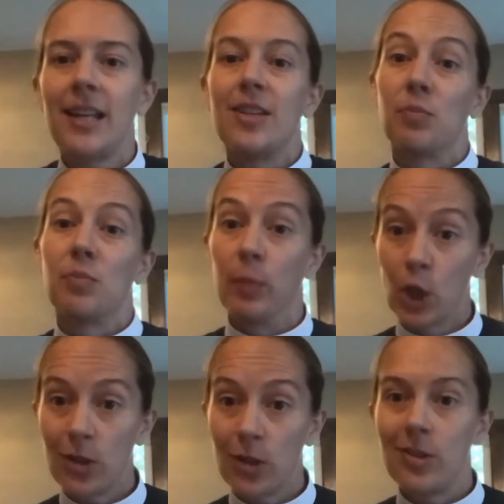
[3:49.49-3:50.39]
is
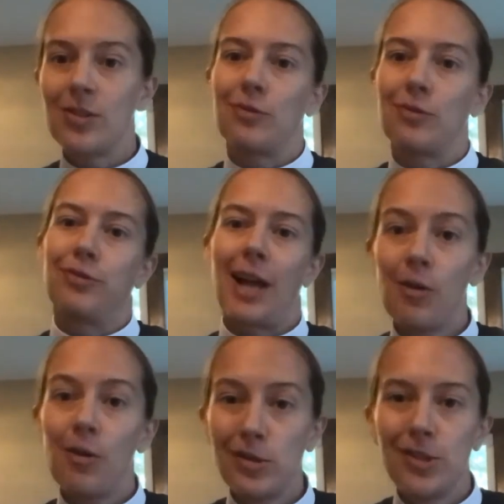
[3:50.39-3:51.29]
birds,
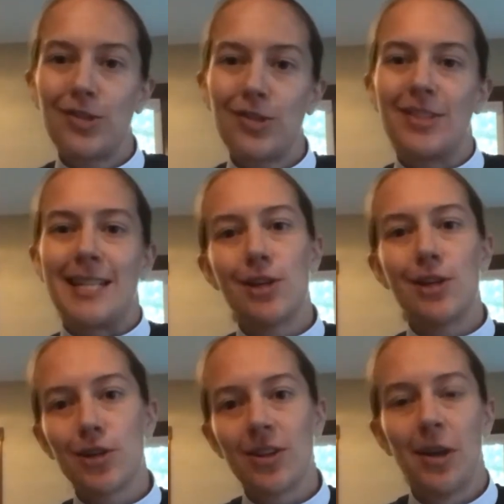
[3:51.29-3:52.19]
flowers,
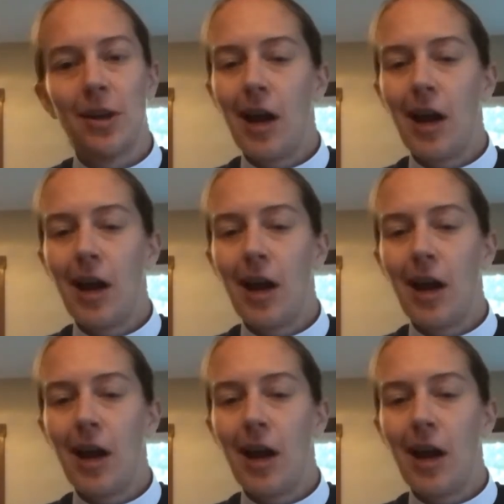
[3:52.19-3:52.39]
deer.